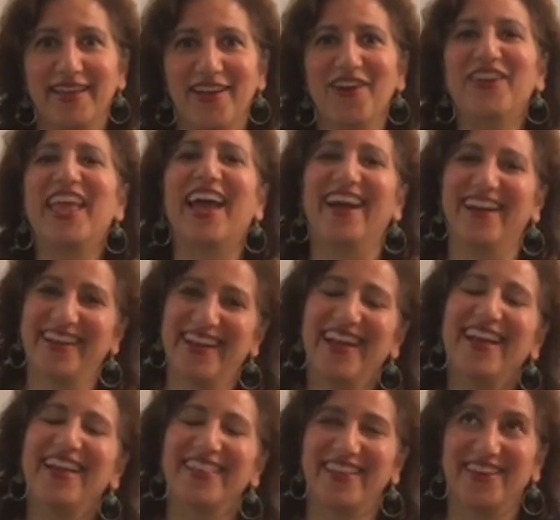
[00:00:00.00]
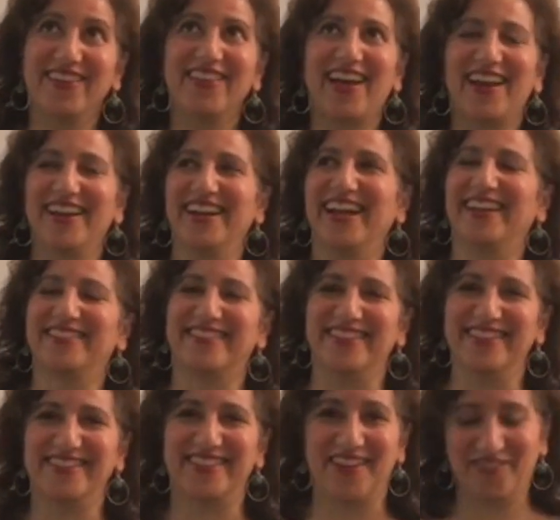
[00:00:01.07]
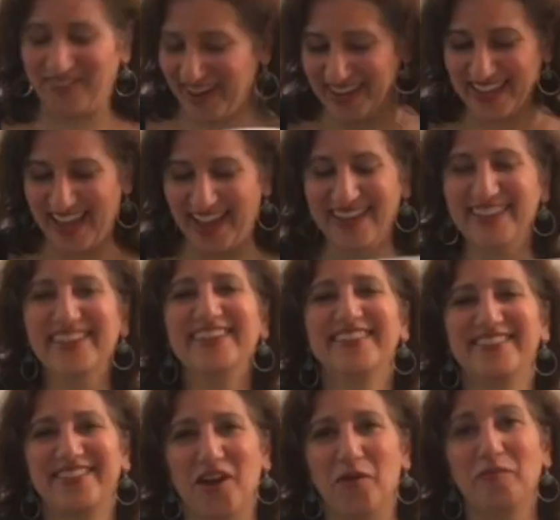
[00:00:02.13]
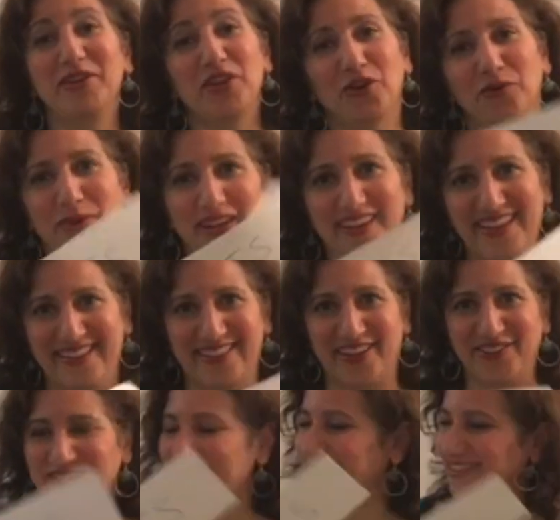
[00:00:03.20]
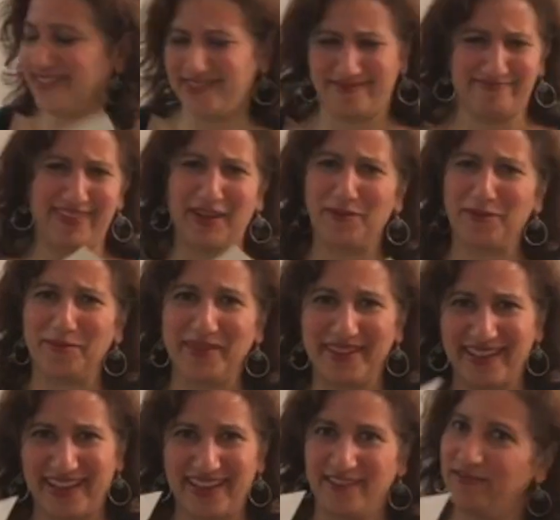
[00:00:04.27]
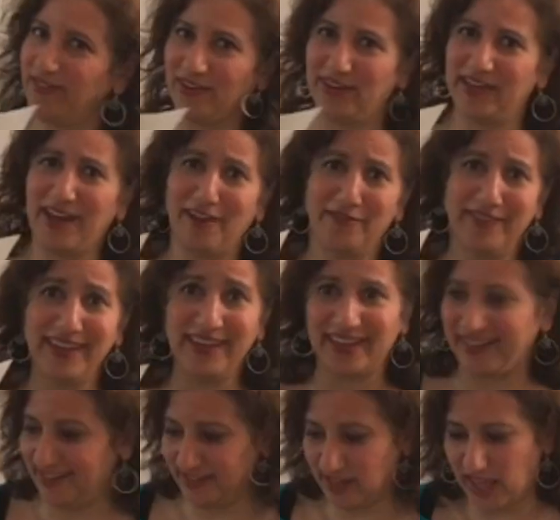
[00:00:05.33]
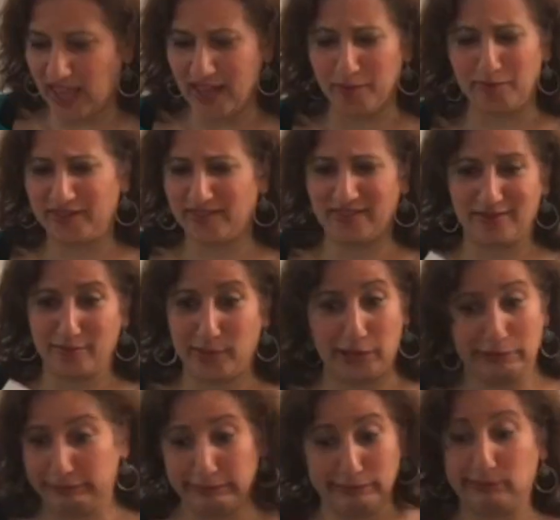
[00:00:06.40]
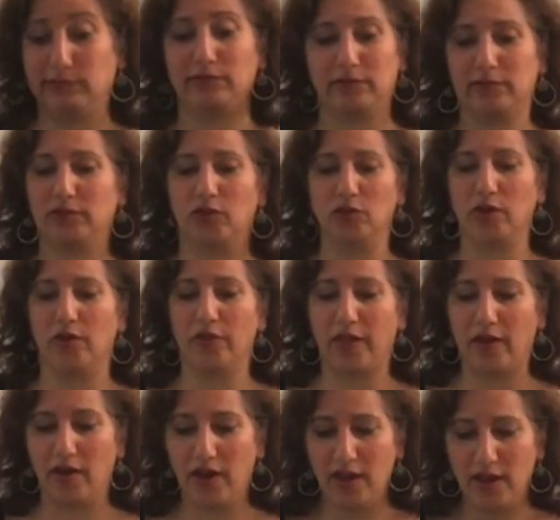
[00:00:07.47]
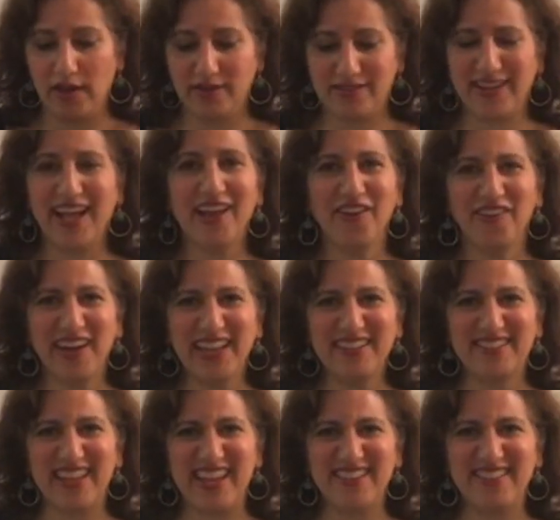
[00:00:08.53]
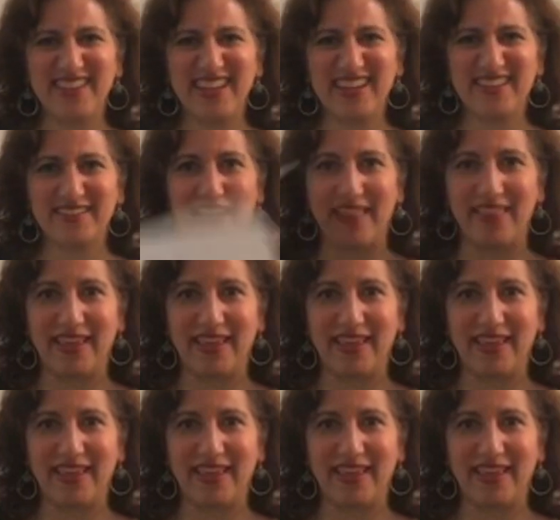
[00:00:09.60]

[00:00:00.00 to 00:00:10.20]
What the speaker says: Okay. There are a lot of nuts in the subway, yeah. So, but you don't want to eat those because that would be like very not vegan cannibalism now. Don't go there. Did I already say seeds? I